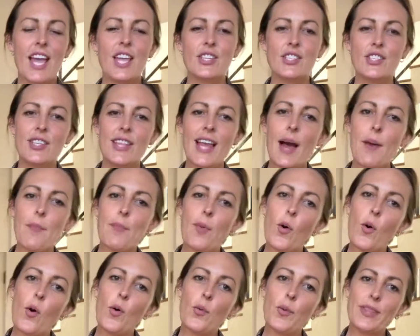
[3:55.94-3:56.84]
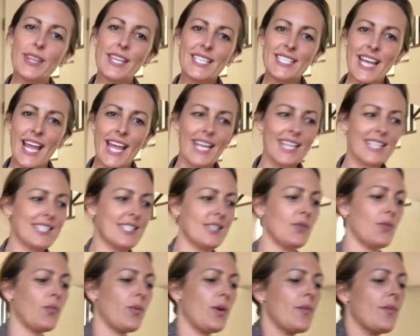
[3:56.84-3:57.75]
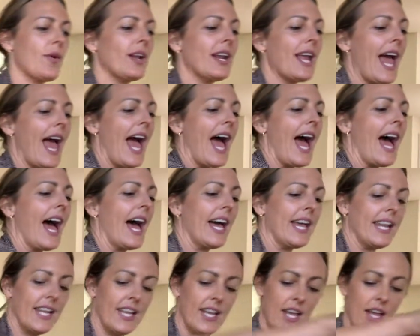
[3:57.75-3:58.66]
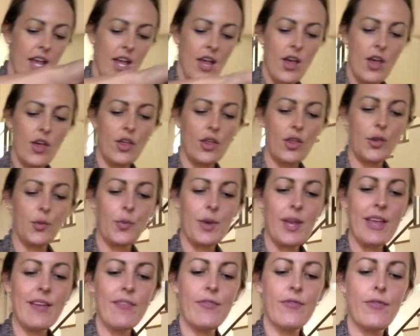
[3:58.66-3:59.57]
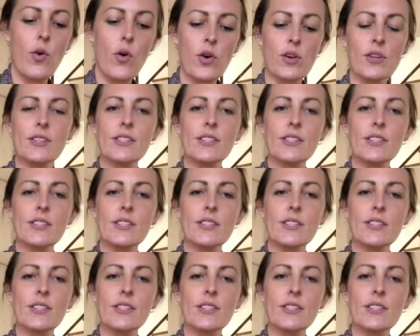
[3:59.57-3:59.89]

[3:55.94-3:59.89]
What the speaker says: To that bowl with the dates, we want to add 3/4